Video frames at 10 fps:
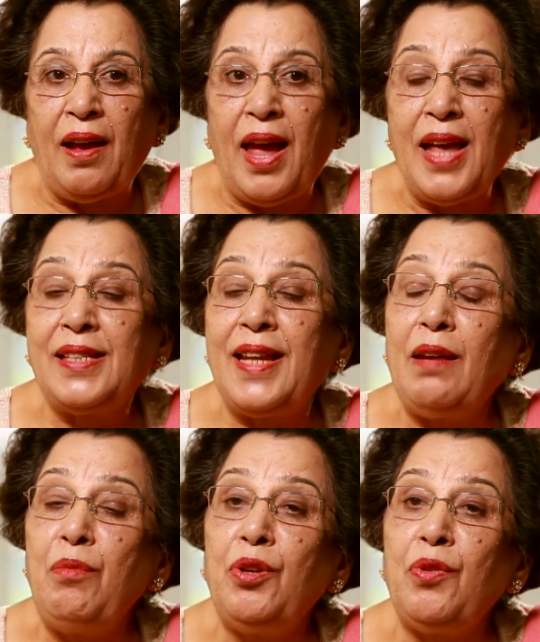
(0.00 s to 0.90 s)
has
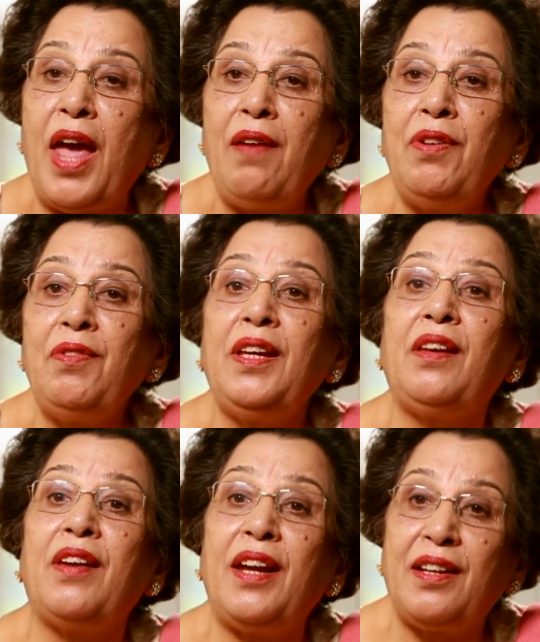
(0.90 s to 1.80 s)
led me to have even
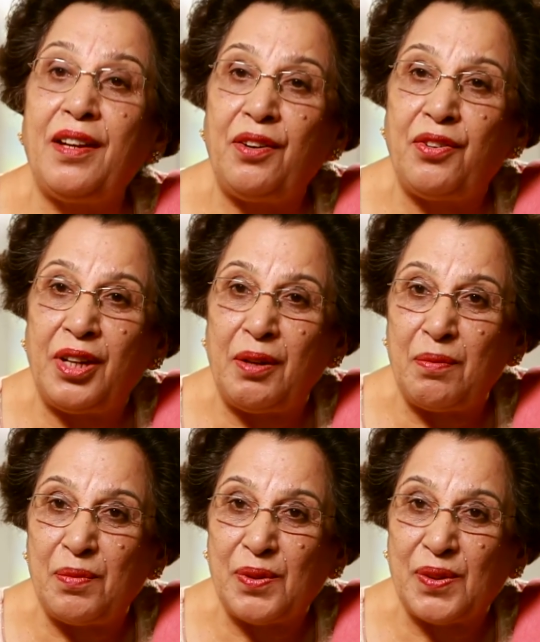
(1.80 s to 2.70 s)
greater
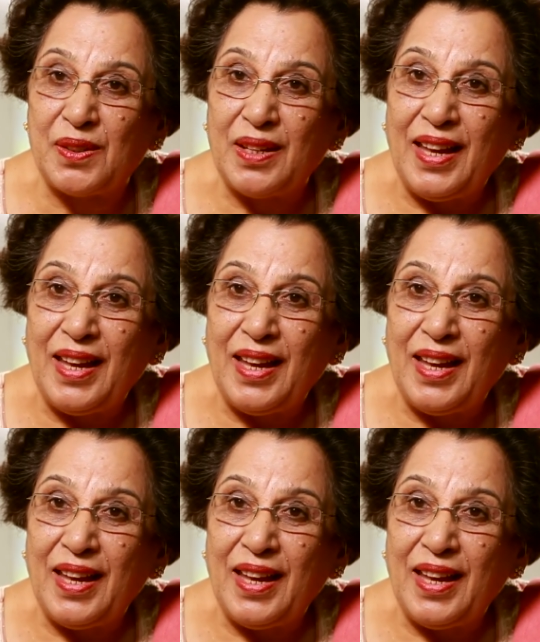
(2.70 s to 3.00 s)
dreams.